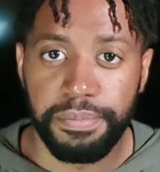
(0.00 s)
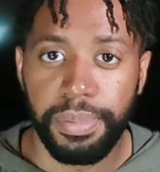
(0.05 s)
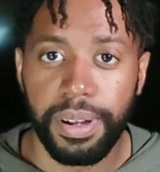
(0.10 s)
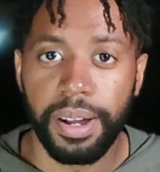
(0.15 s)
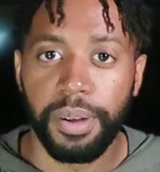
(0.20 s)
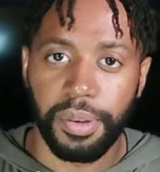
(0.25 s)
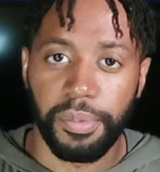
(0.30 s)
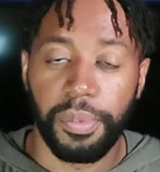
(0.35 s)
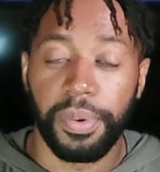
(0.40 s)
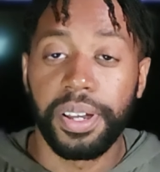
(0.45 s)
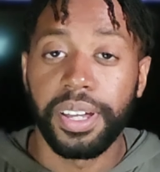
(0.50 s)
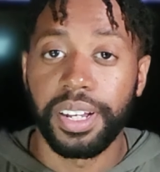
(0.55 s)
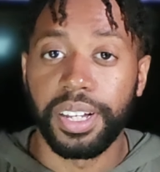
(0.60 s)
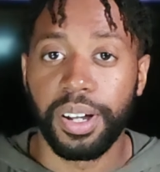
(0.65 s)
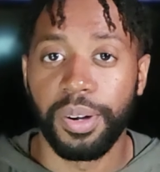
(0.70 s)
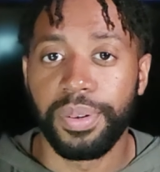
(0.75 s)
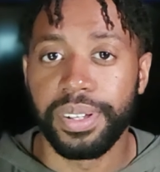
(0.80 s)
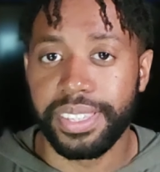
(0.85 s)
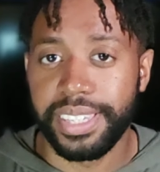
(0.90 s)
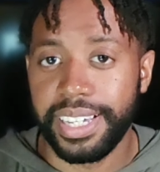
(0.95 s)
but we're gonna
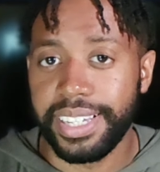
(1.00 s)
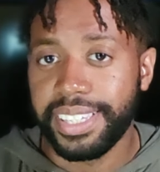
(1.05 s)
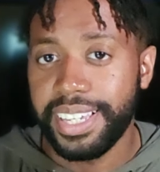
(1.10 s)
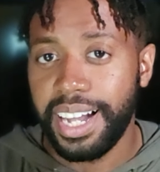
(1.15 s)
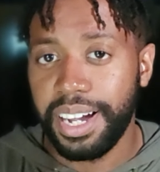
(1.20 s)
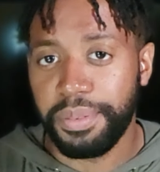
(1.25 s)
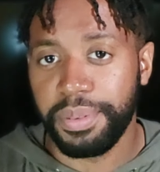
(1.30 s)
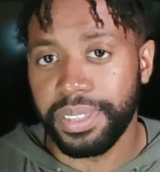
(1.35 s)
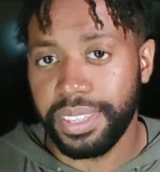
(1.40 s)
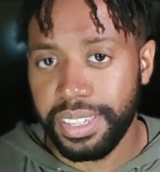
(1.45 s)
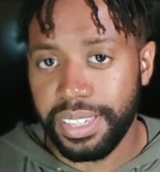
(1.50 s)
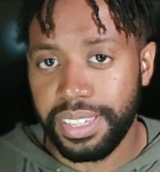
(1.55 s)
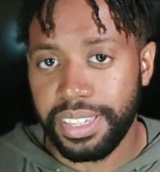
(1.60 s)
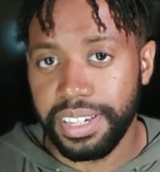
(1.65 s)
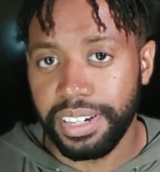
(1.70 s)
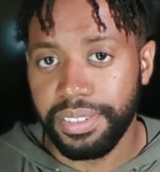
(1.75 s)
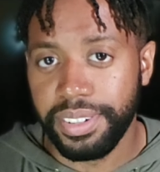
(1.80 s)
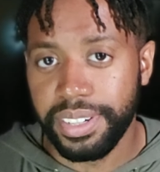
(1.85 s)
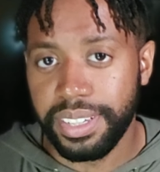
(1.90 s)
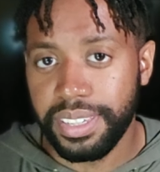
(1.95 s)
go with TikTok with this
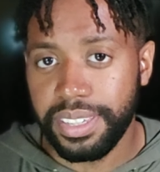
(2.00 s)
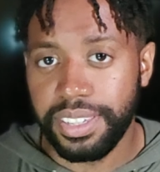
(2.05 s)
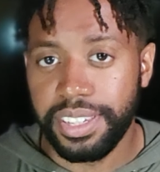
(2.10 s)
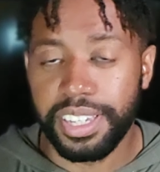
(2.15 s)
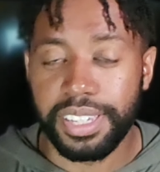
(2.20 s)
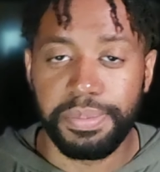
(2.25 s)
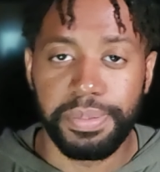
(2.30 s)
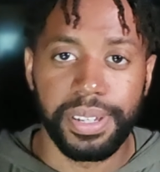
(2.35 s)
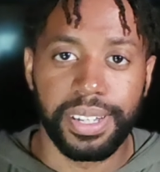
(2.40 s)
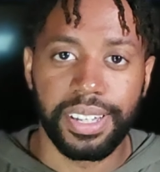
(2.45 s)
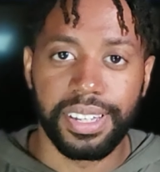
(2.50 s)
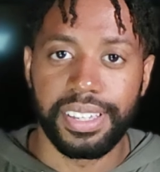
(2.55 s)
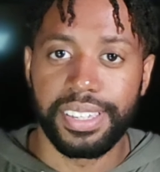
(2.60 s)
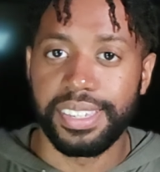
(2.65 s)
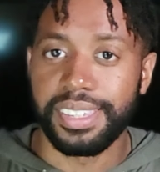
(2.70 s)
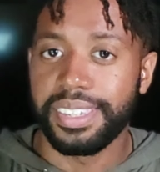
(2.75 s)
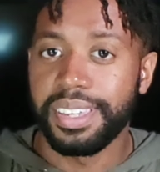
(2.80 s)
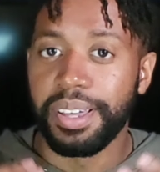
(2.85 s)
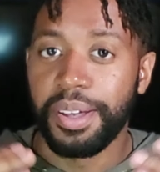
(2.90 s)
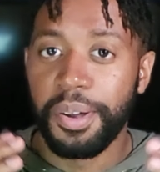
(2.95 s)
series just because